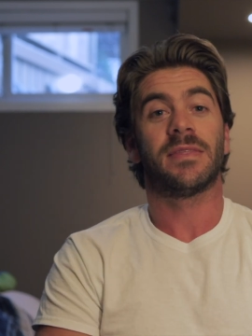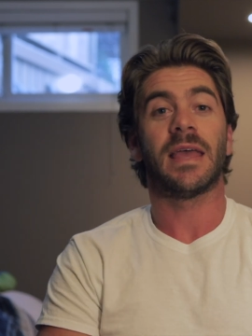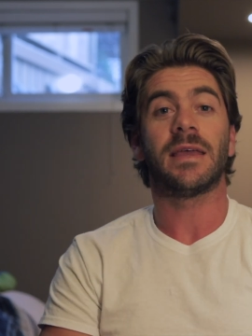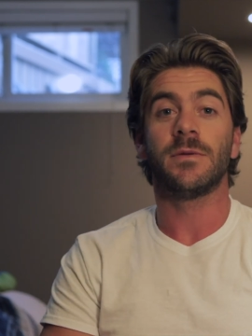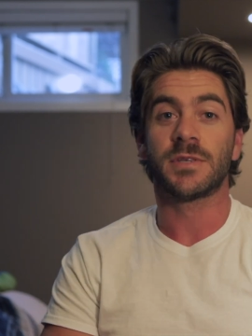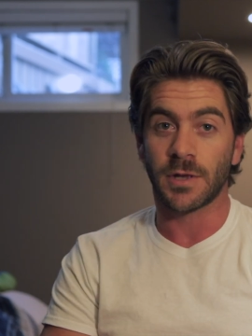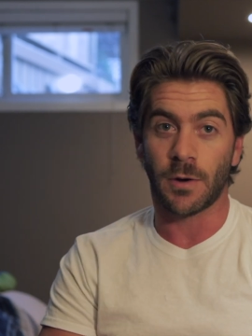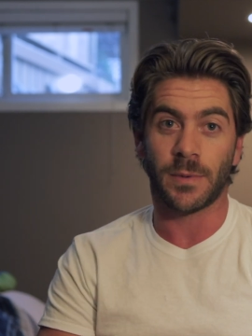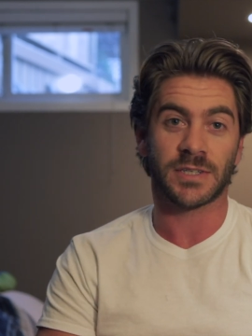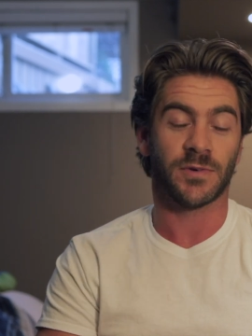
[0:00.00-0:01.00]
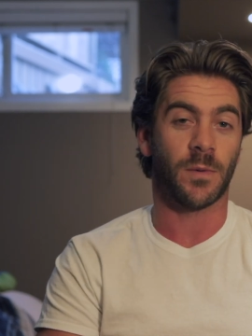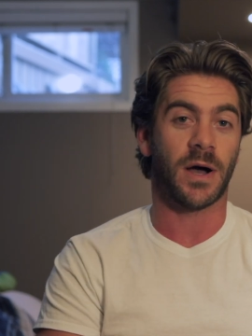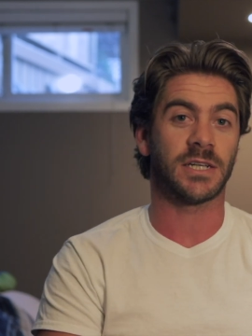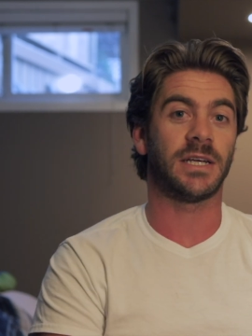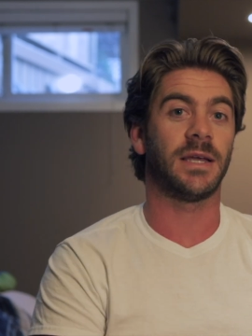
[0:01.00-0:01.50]
Thank you so much for
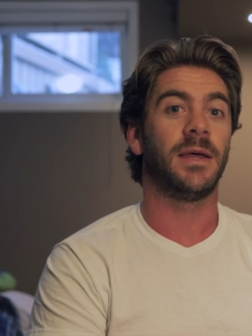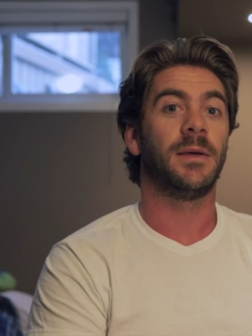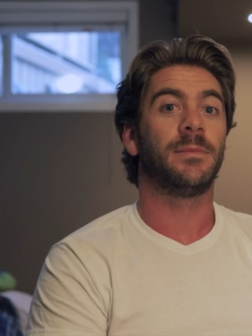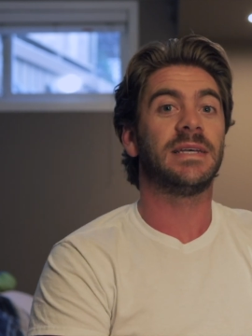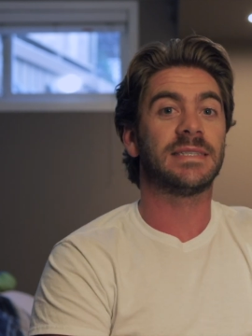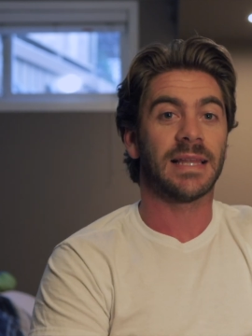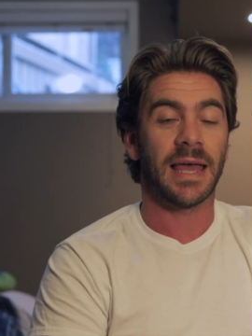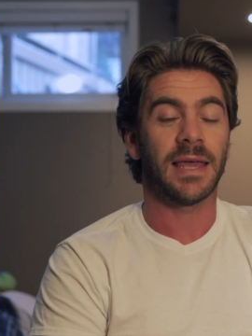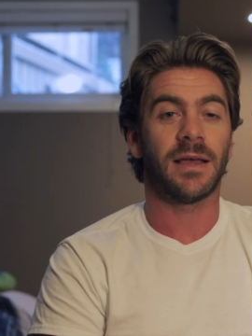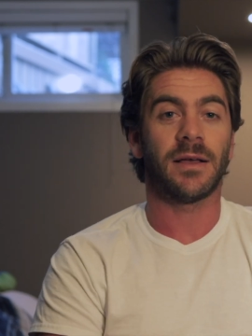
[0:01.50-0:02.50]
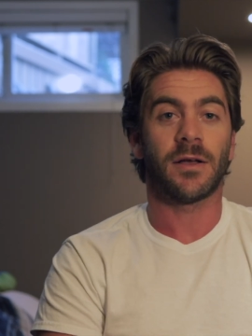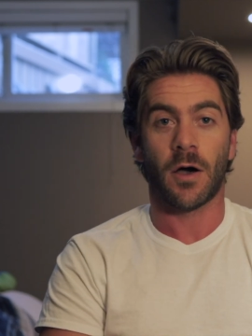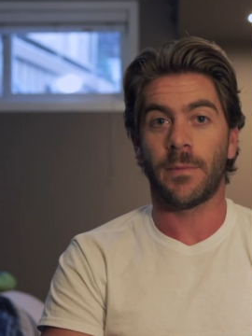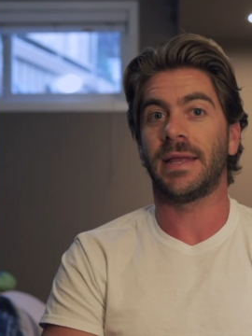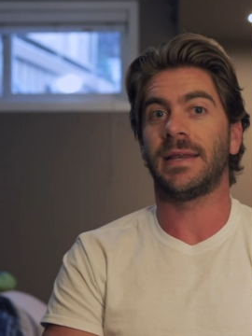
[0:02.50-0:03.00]
watching. Please like,
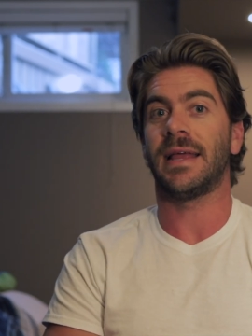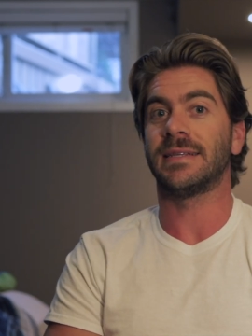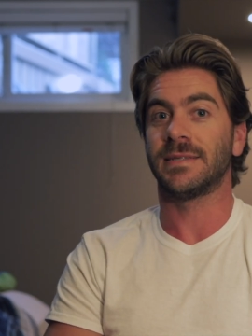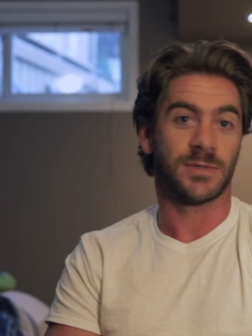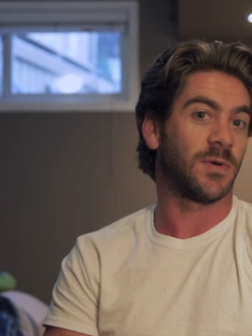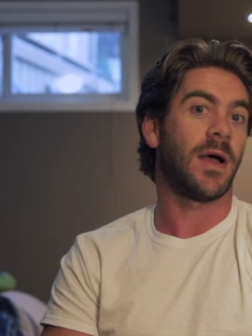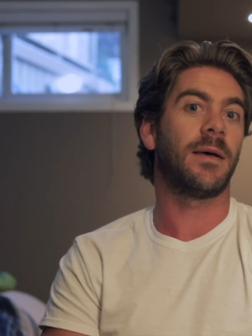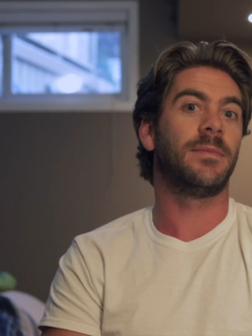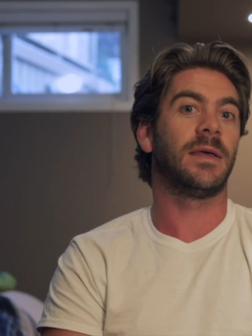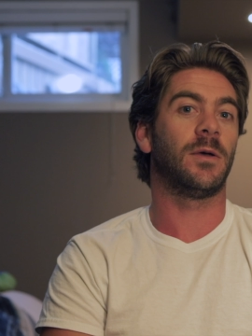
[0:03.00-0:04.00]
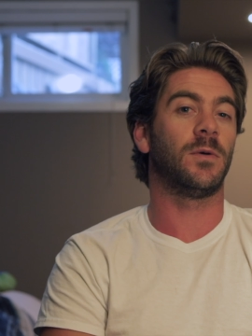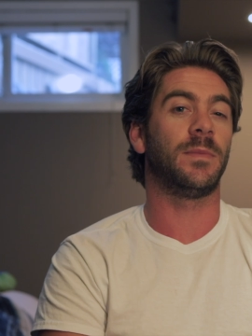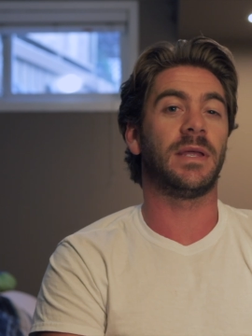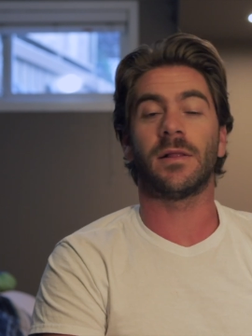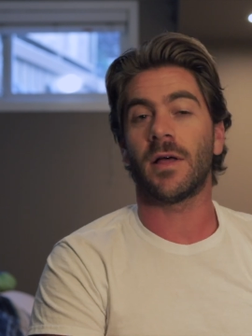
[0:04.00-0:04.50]
comment, and subscribe. It would
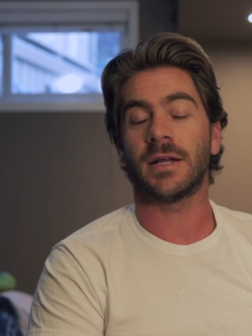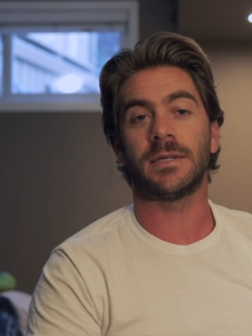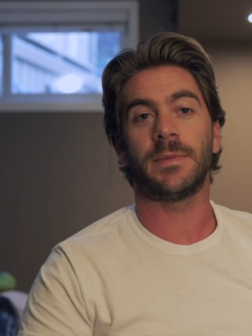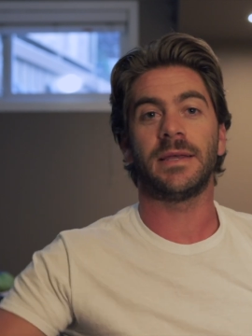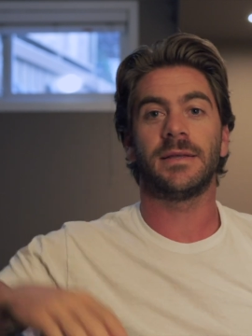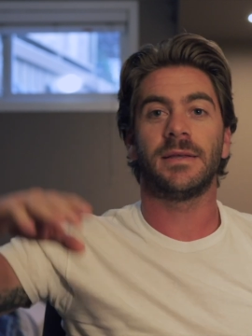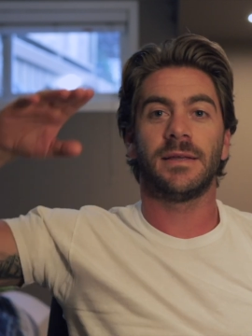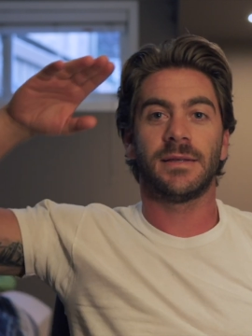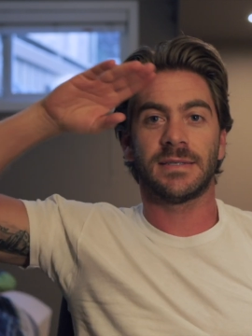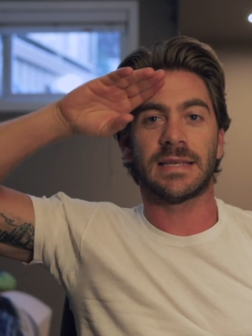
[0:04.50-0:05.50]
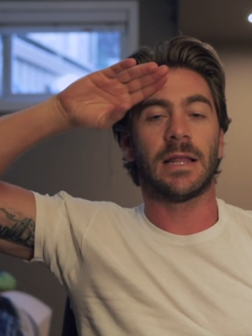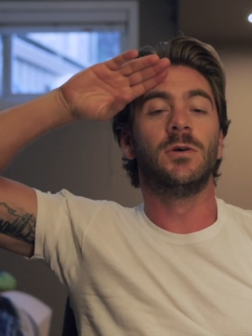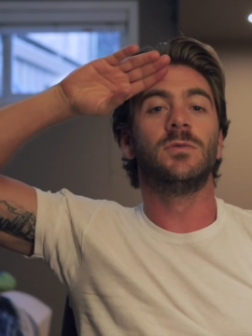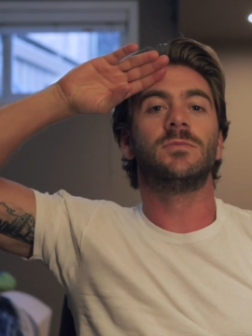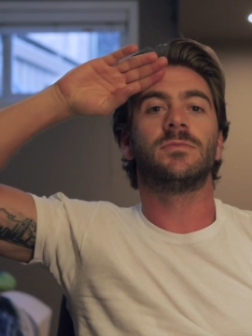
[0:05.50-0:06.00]
mean a lot to me.
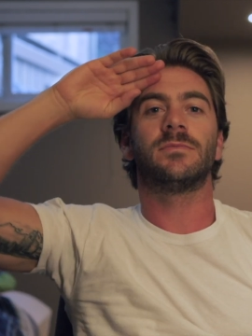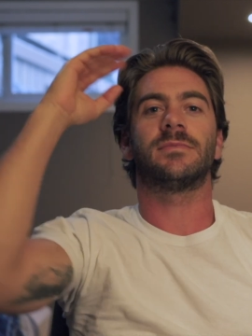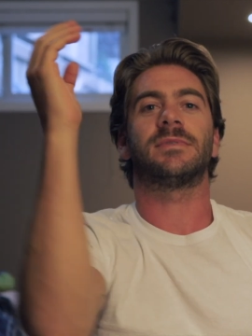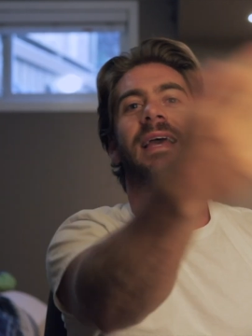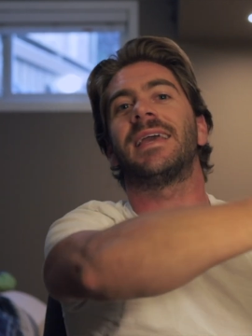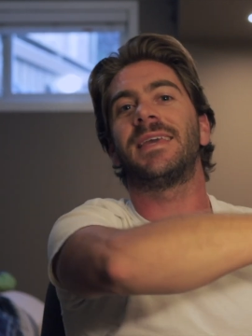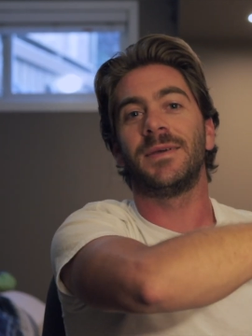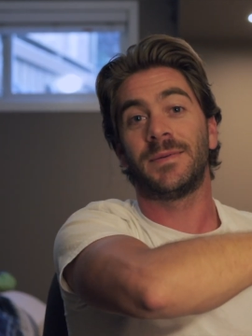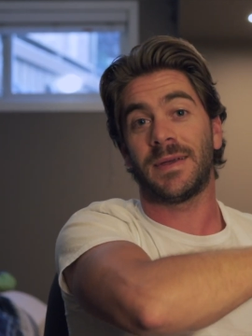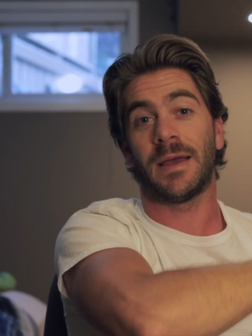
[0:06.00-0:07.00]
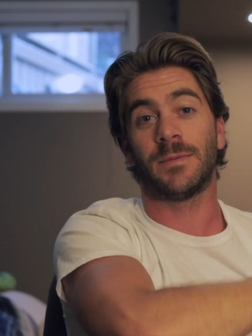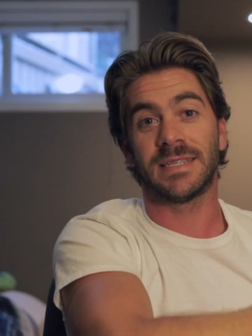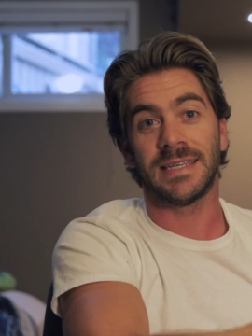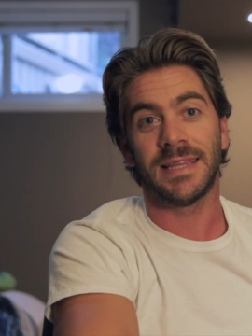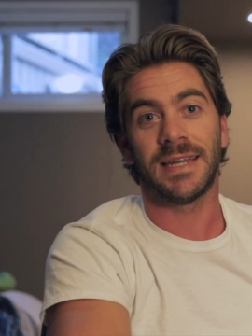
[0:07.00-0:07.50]
Salut, thank you, and we'll
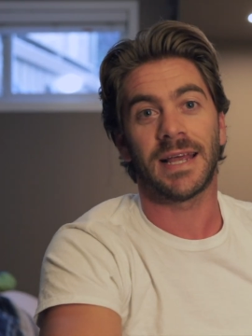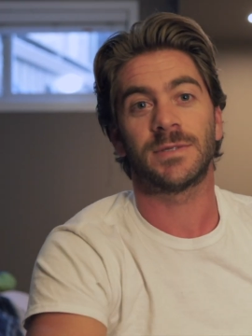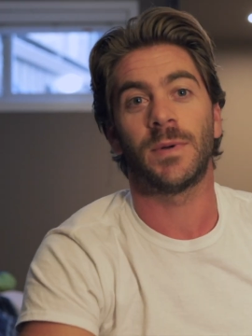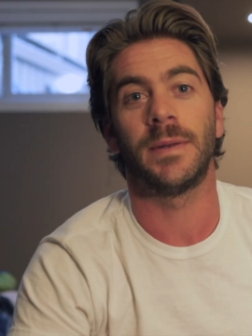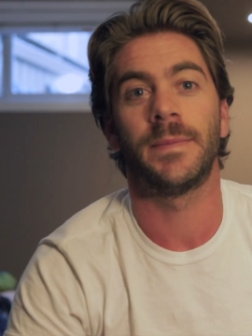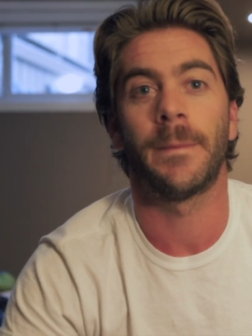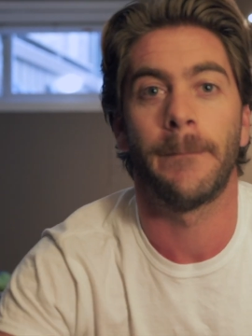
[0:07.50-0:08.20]
see you in the next one.